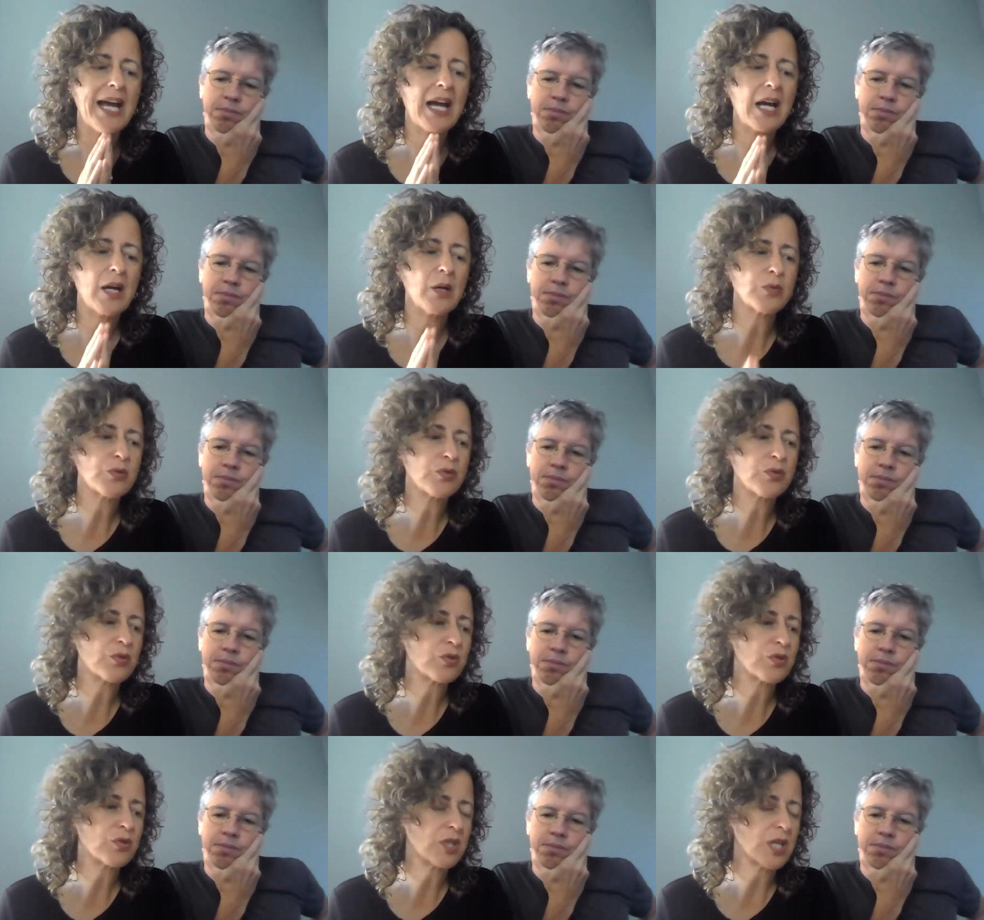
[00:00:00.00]

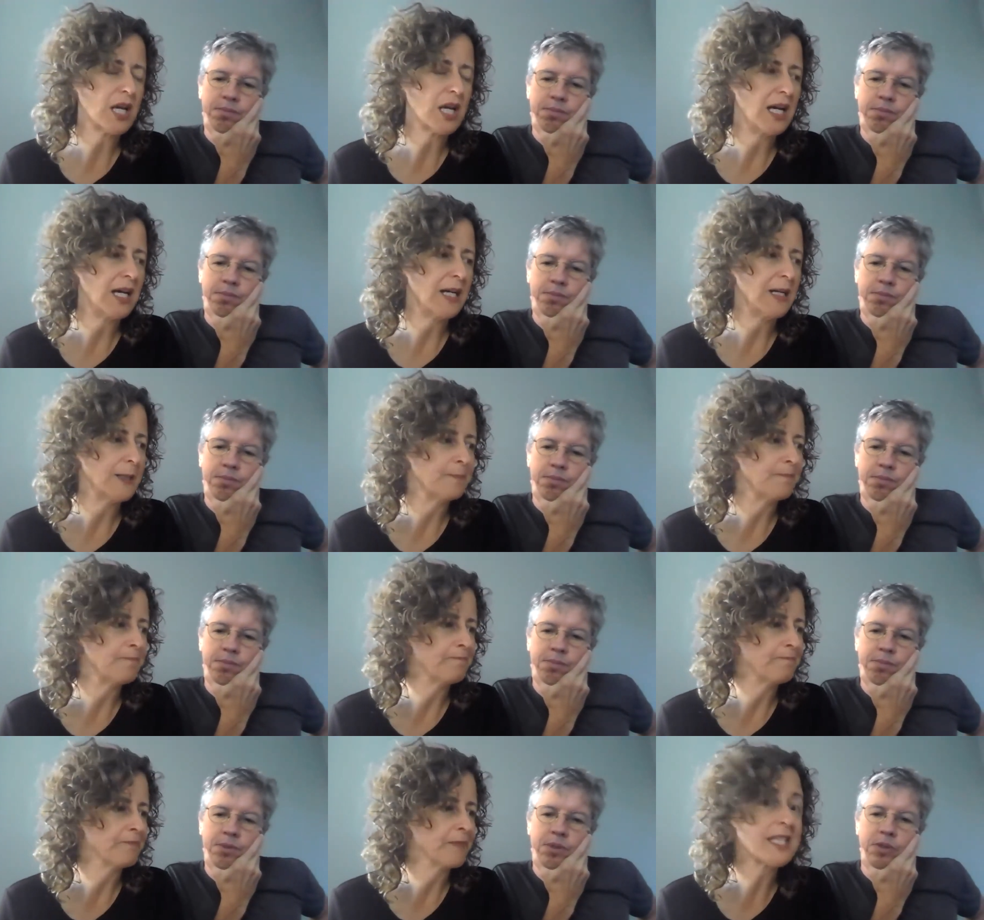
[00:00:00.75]
Speaker 1: house
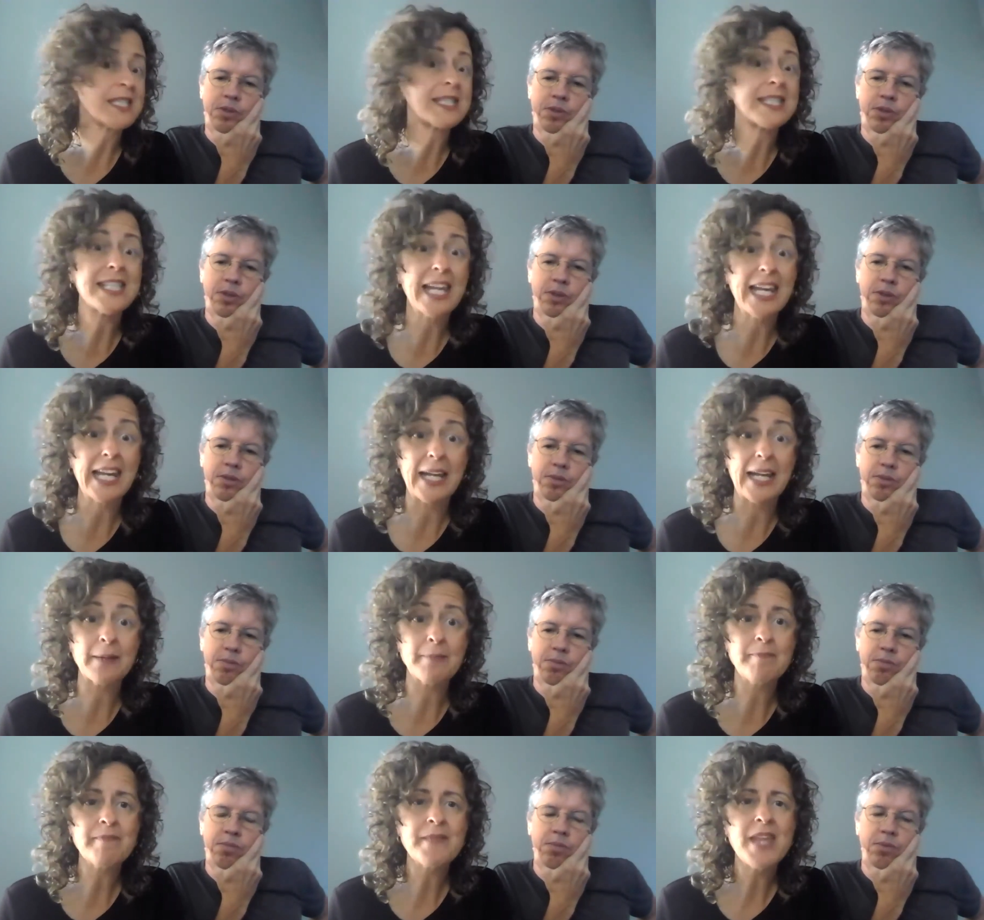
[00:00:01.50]
um,
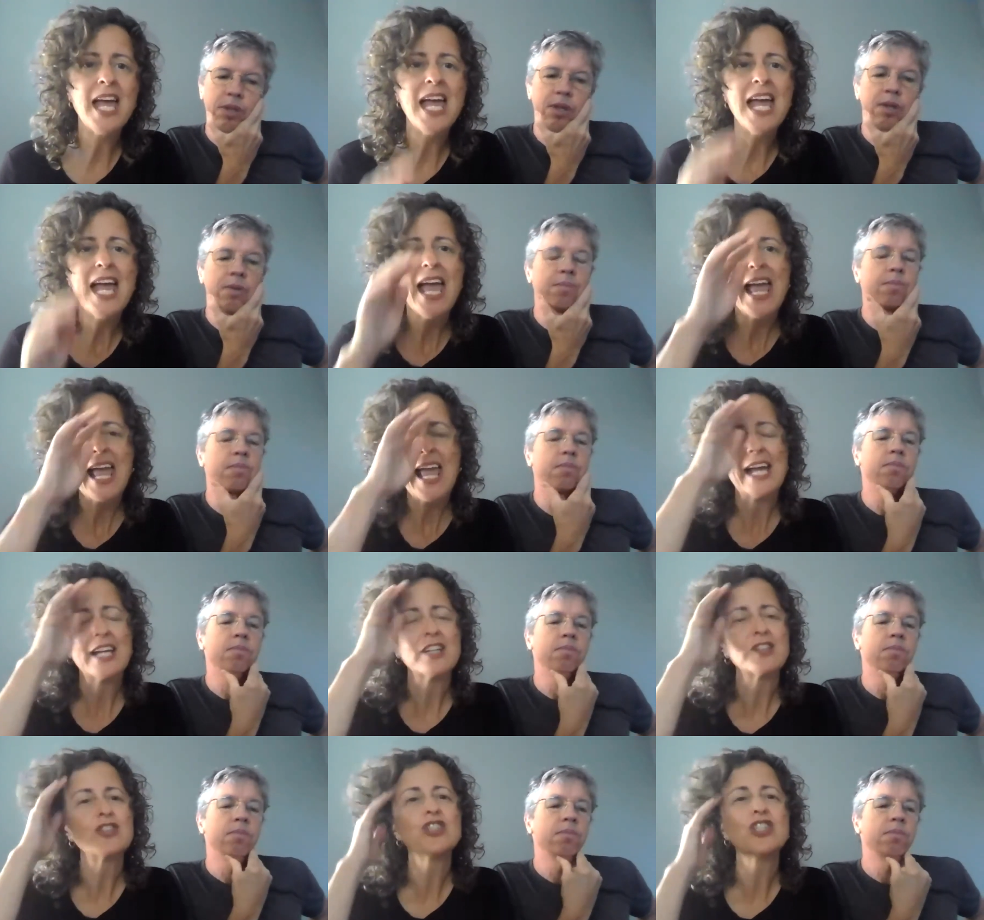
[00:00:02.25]
sitting, mm-hmm.
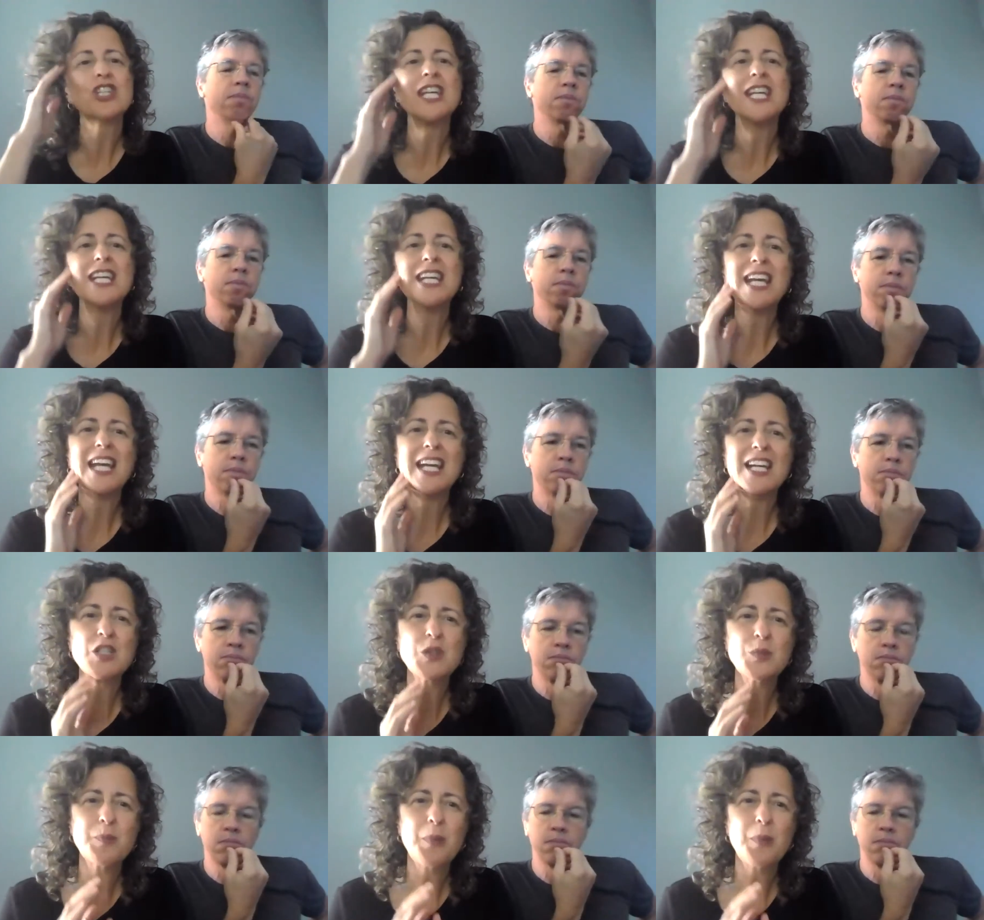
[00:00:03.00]
and she oh yeah